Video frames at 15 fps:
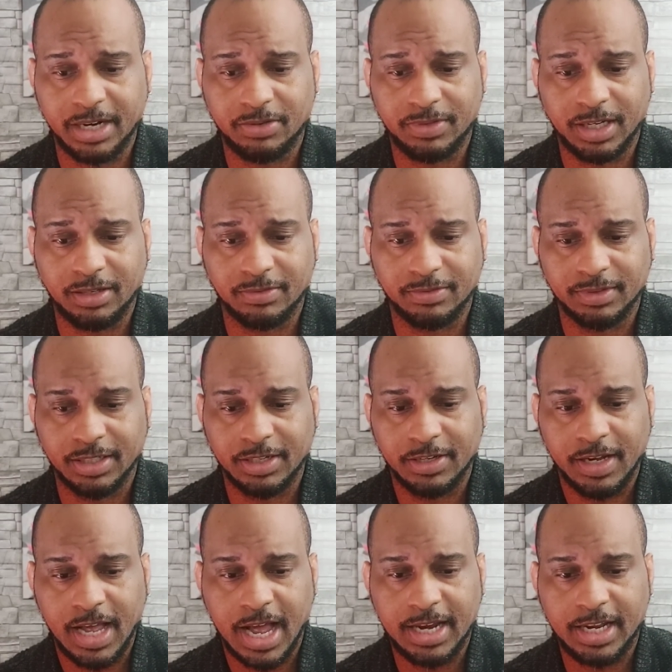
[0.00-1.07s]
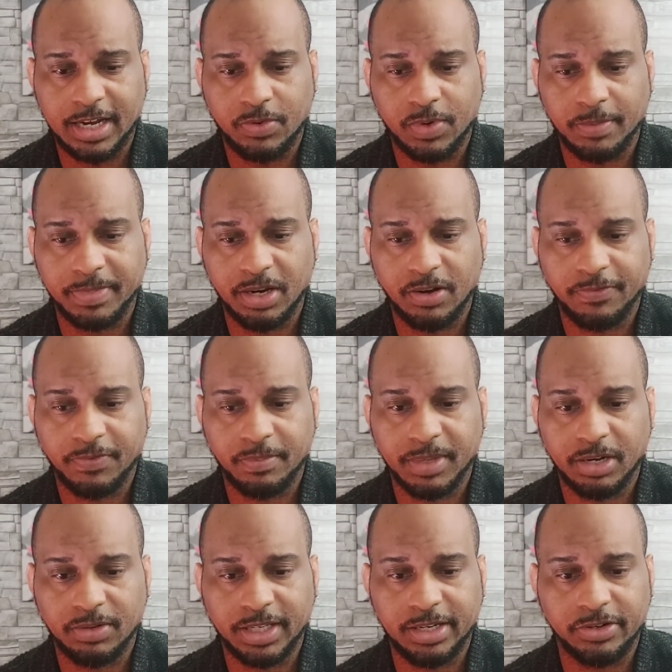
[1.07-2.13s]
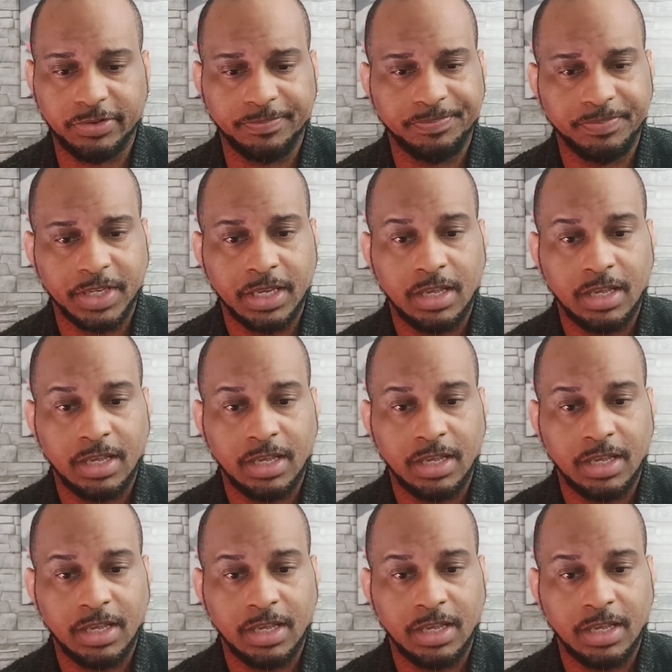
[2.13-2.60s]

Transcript: I don't know. I like what I'm hearing from their leader.